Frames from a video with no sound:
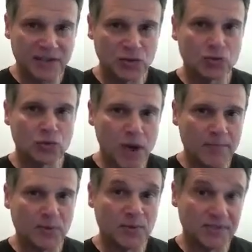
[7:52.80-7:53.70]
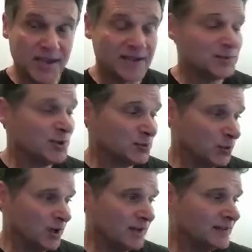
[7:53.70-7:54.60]
tropical cyclone
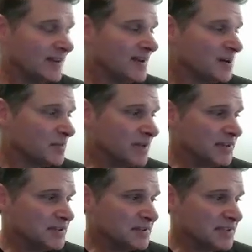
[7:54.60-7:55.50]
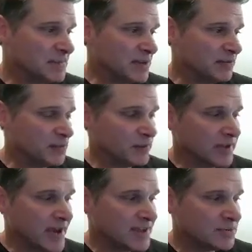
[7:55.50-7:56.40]
1. But as you can see by the
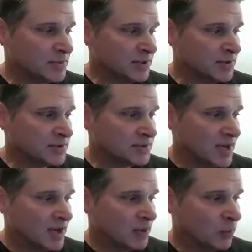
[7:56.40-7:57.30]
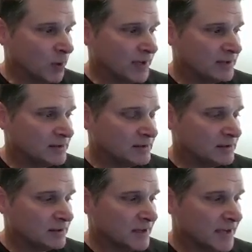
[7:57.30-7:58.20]
forecast, when those white
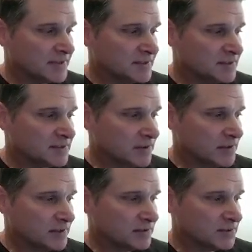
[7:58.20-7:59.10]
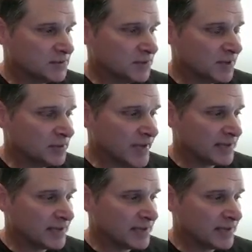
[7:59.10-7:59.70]
S's turn into a black